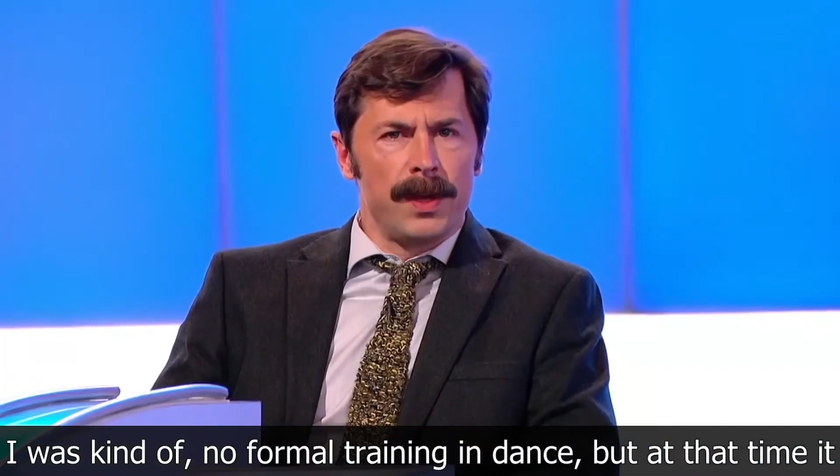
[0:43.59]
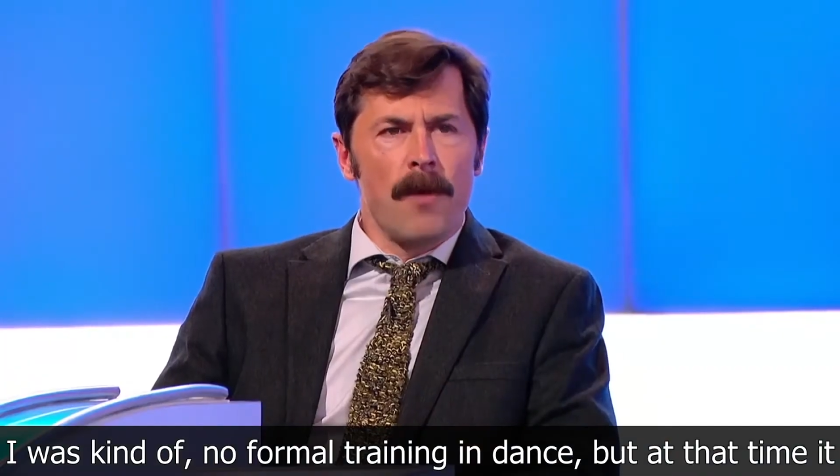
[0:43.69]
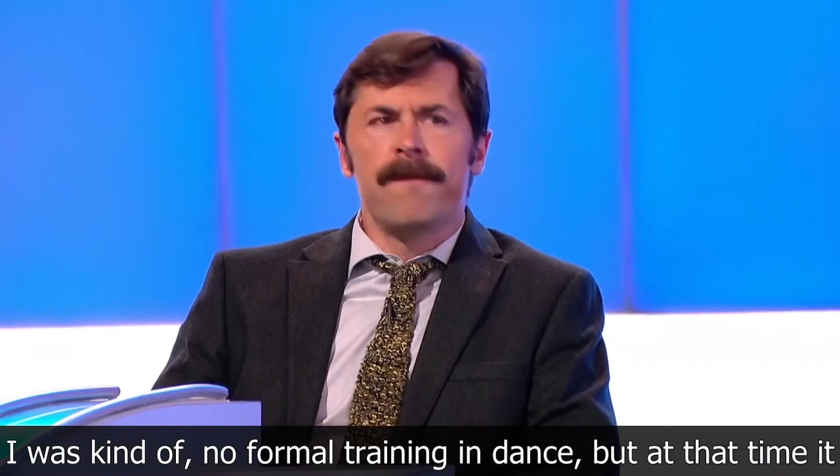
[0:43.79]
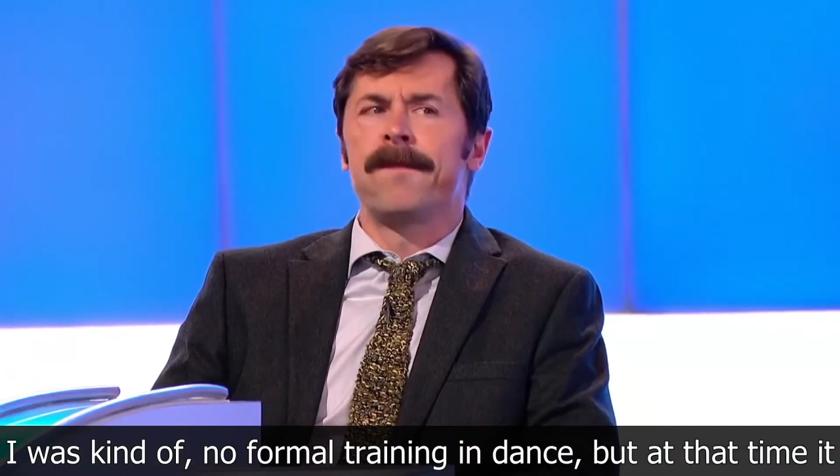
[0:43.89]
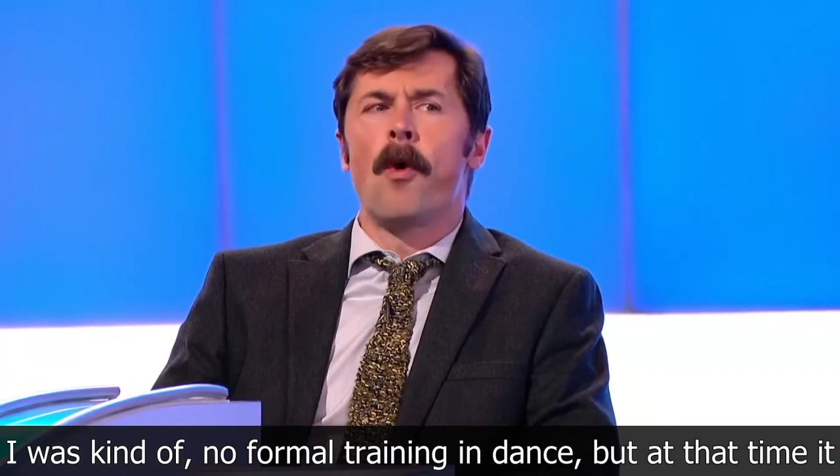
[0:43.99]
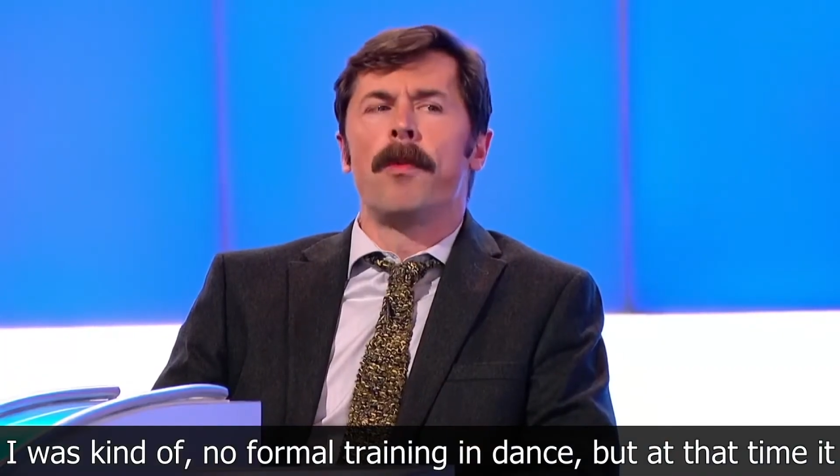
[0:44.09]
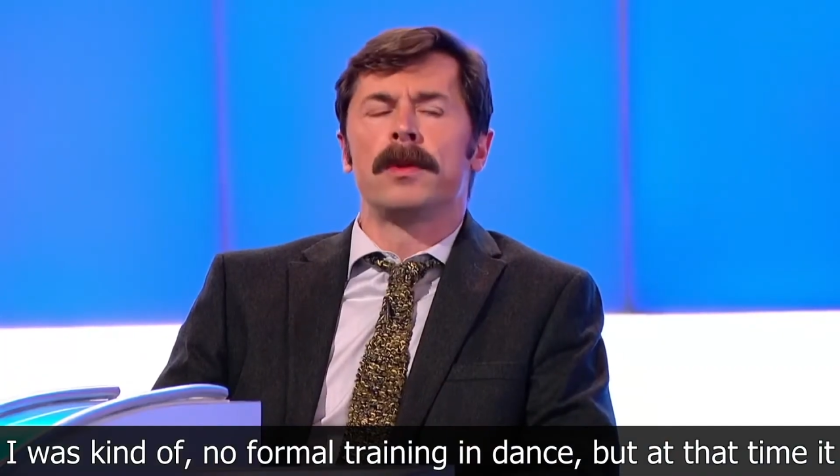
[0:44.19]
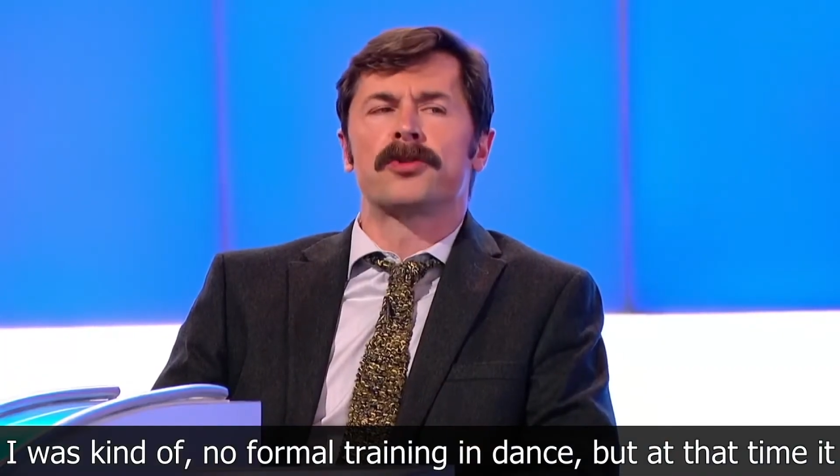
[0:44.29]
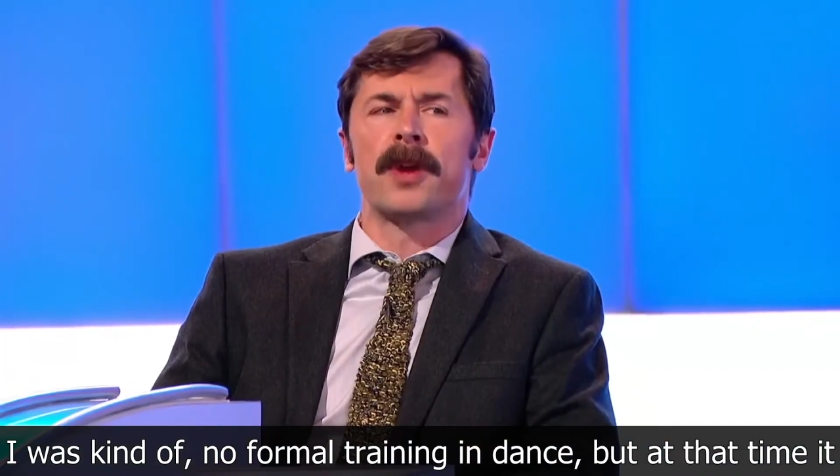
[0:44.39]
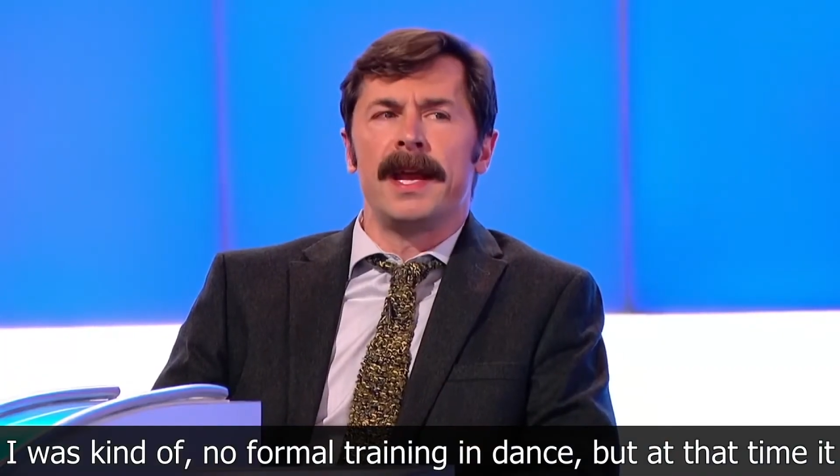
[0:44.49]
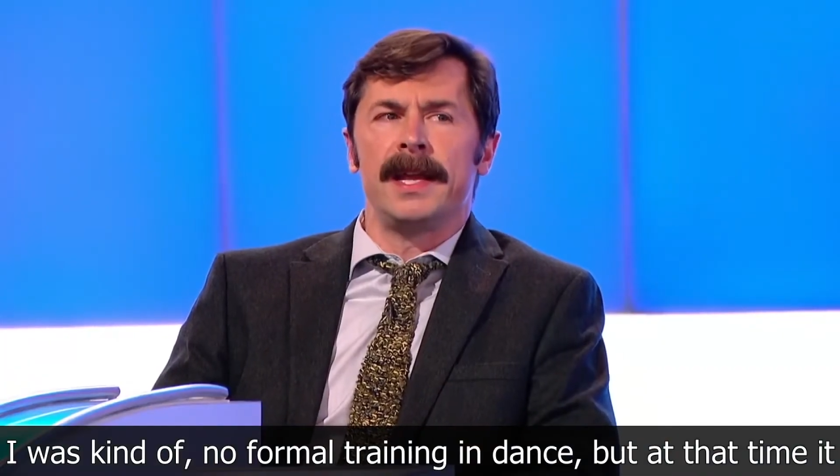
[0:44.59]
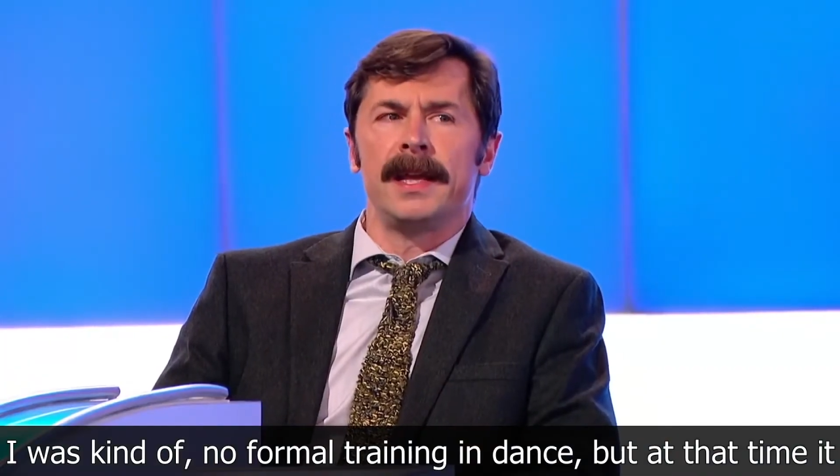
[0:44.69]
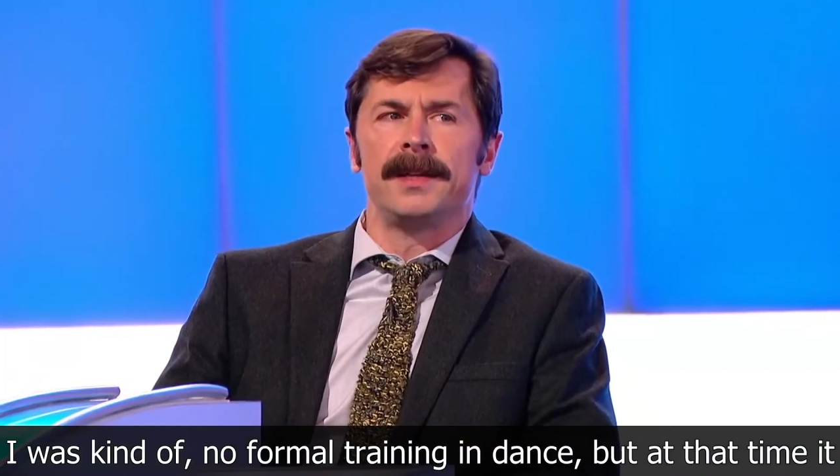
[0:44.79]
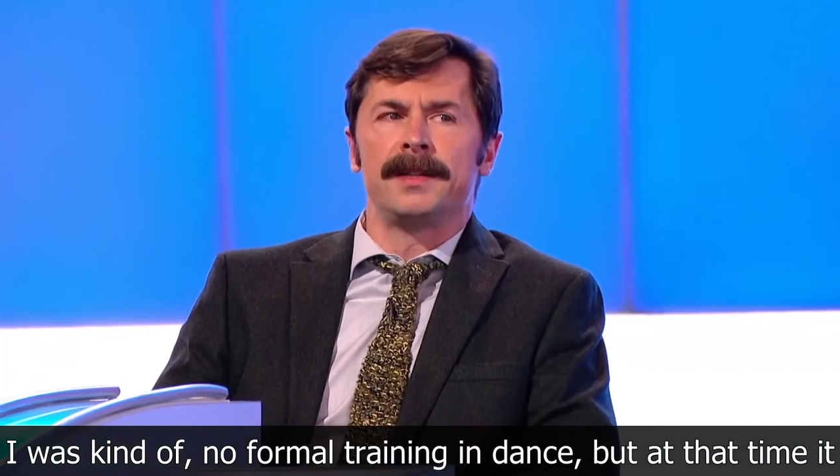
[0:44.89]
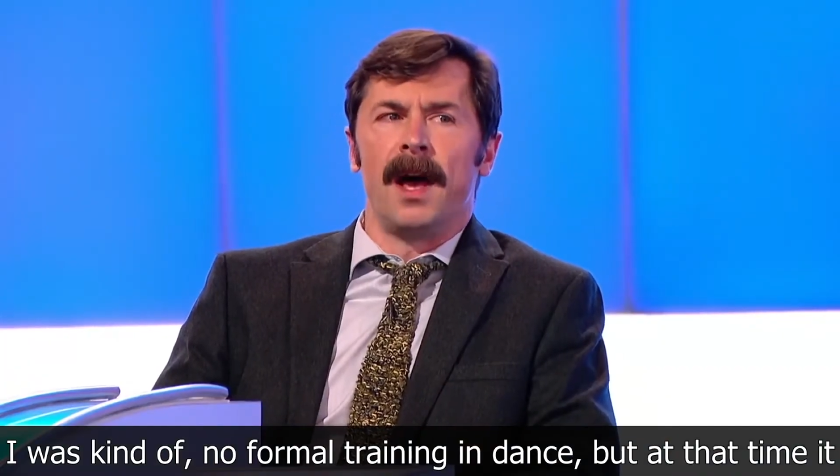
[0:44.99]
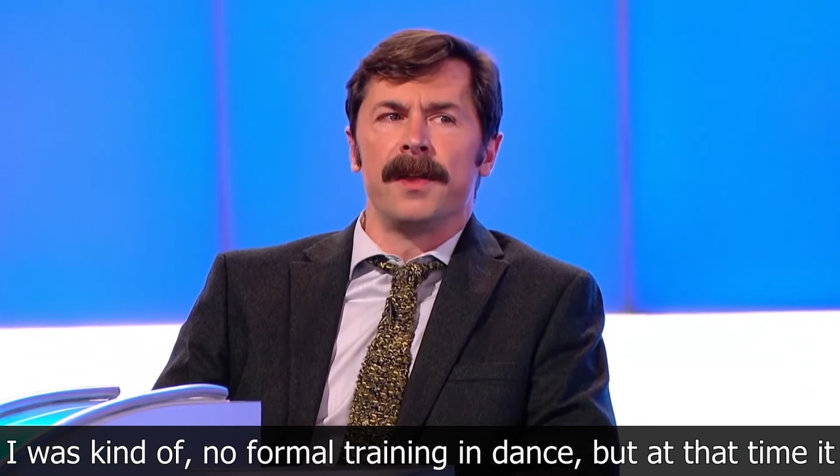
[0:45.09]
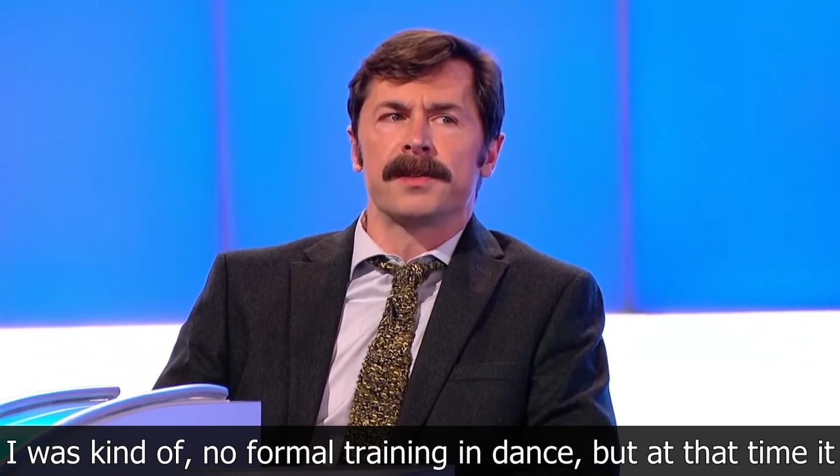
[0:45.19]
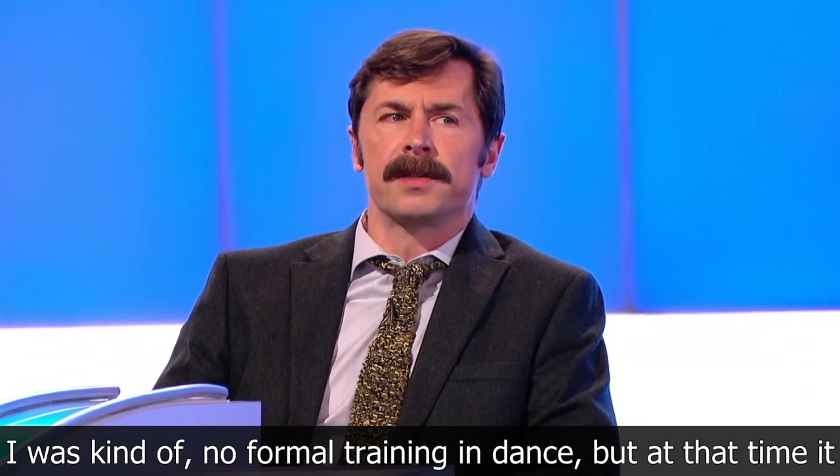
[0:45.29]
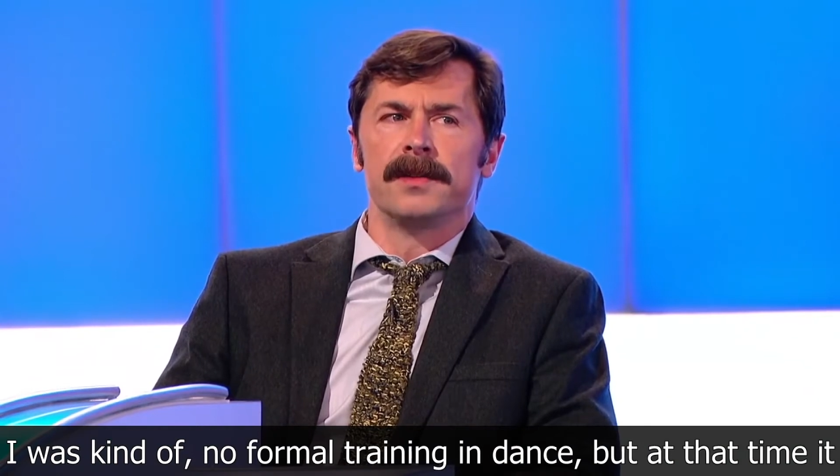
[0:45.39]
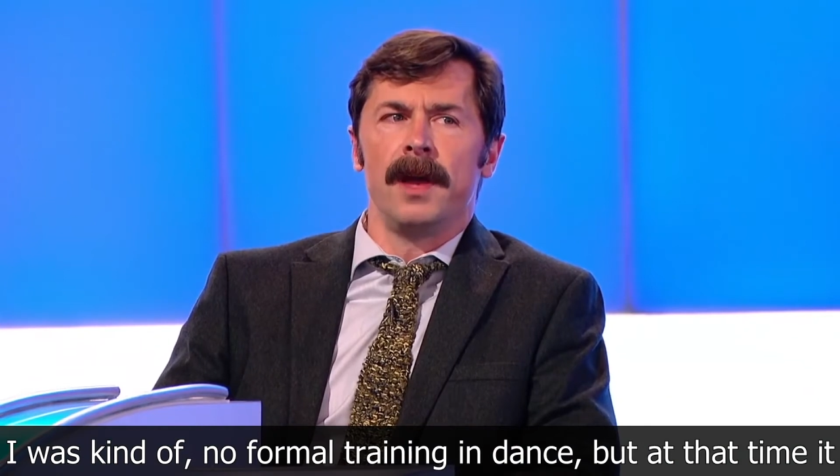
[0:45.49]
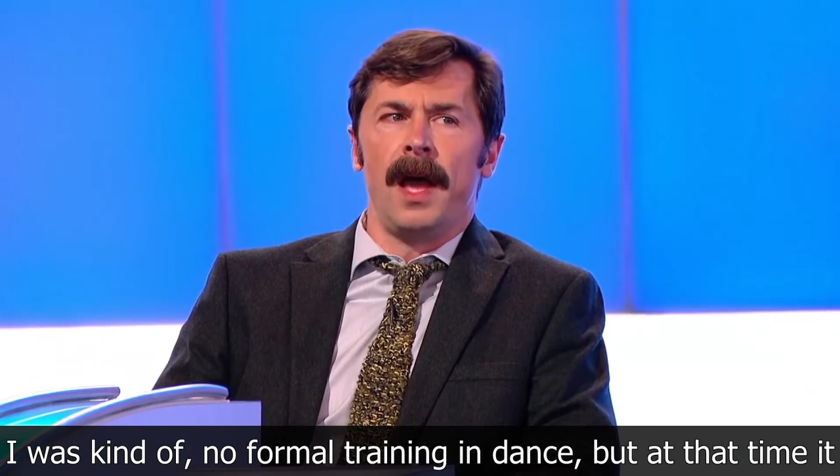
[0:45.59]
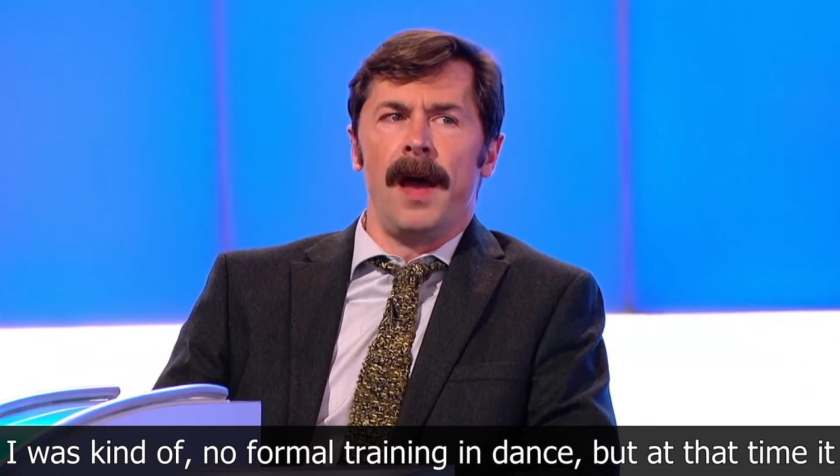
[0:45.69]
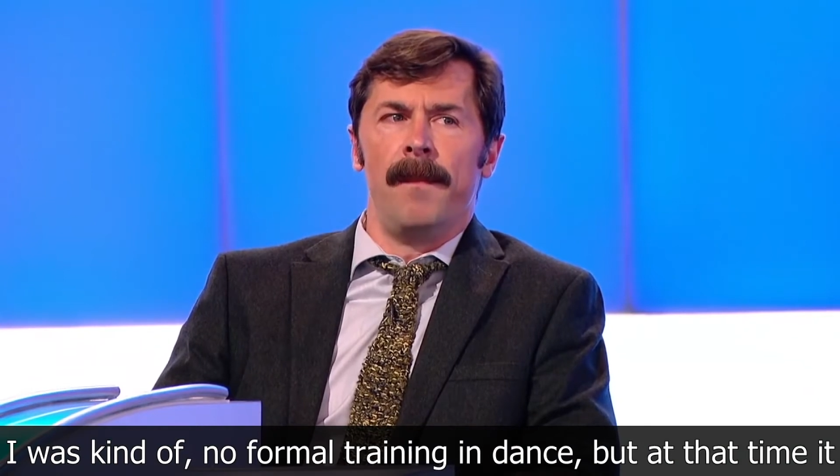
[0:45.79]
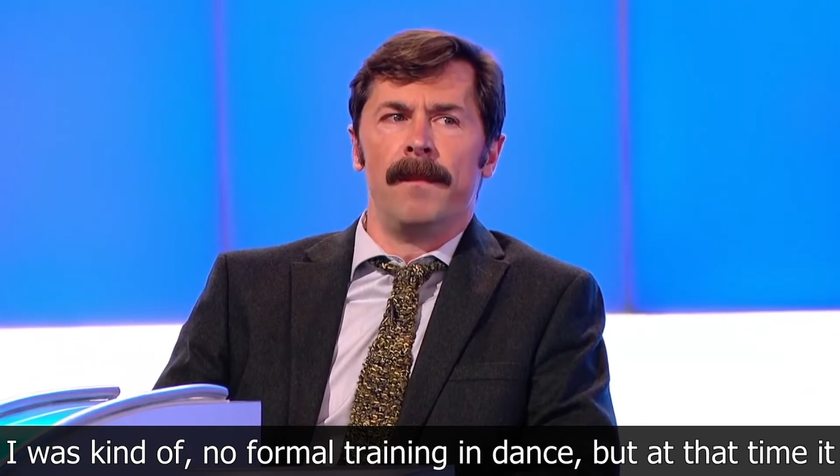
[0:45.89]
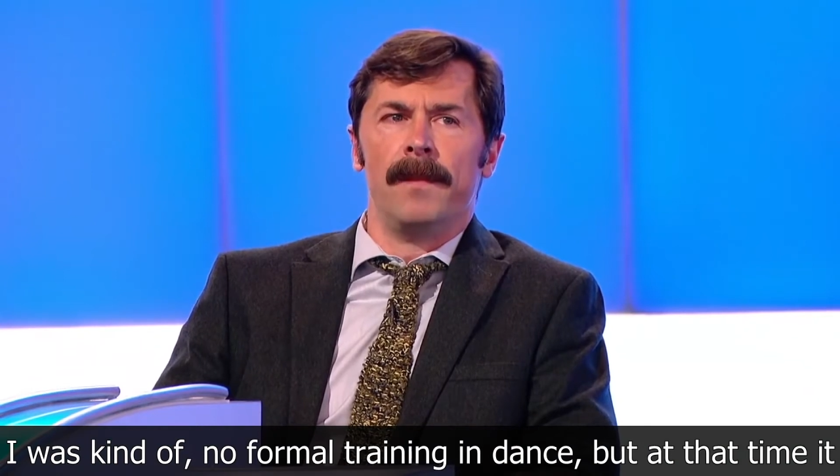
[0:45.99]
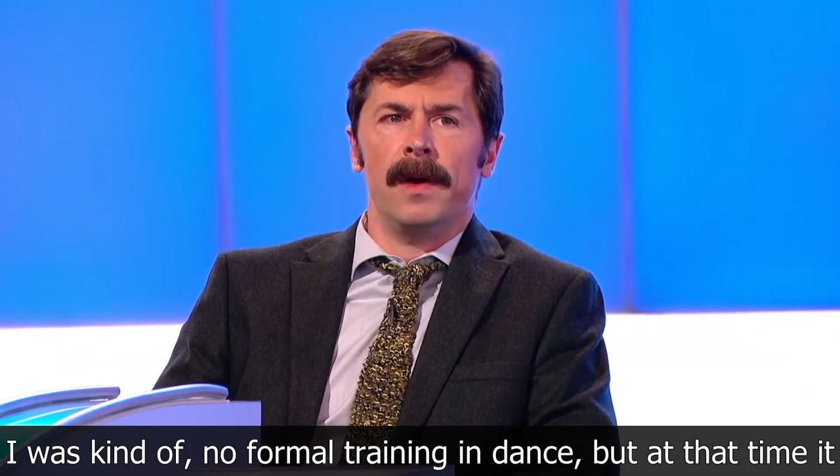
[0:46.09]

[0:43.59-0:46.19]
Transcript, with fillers: no formal training in dance, um,